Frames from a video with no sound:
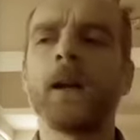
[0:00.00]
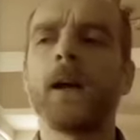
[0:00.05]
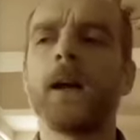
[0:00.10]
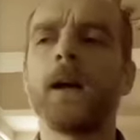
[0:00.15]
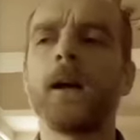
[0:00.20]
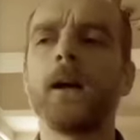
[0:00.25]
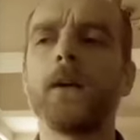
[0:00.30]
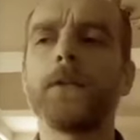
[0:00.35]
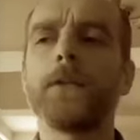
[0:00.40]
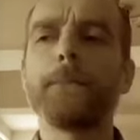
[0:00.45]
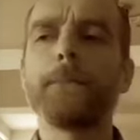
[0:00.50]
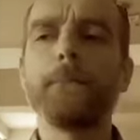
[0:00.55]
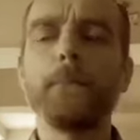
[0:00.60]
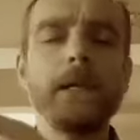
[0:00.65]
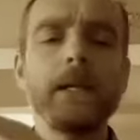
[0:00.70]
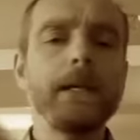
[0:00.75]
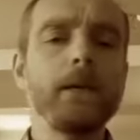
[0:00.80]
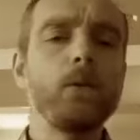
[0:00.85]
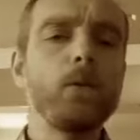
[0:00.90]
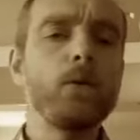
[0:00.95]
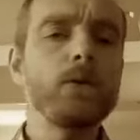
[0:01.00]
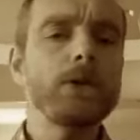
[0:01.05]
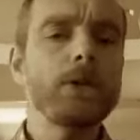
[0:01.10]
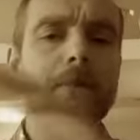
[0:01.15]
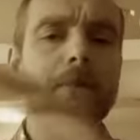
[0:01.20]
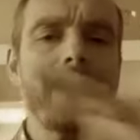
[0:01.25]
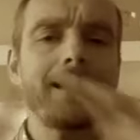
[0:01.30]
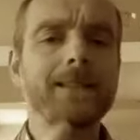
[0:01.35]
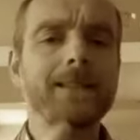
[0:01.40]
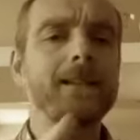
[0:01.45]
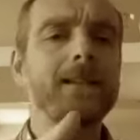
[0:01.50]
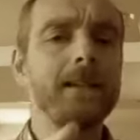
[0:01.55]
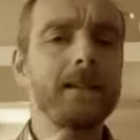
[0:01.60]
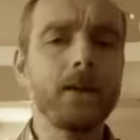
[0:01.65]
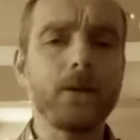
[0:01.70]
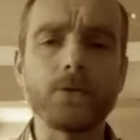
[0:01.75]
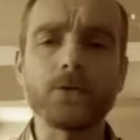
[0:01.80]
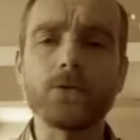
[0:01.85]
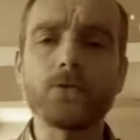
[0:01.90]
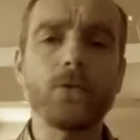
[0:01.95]
The money automatically
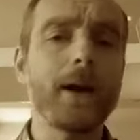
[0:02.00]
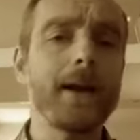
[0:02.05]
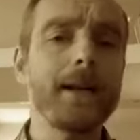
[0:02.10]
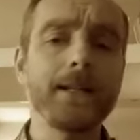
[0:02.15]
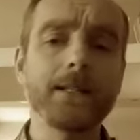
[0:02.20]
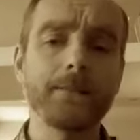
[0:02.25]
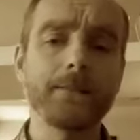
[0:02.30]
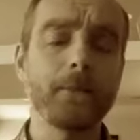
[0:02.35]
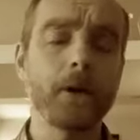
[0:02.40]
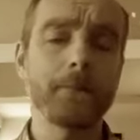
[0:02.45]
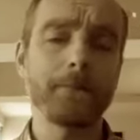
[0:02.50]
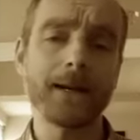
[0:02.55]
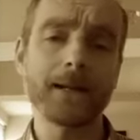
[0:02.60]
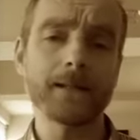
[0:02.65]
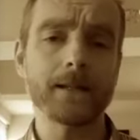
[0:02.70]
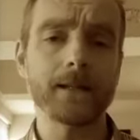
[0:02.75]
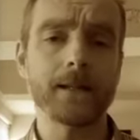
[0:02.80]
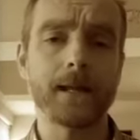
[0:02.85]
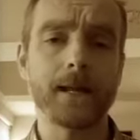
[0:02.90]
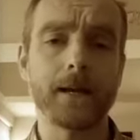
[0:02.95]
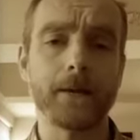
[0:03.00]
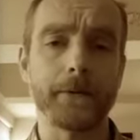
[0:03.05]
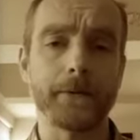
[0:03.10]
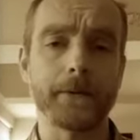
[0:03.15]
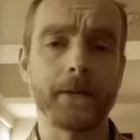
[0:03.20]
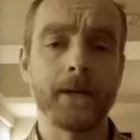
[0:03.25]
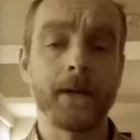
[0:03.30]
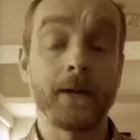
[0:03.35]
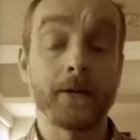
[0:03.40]
goes straight into my bank account,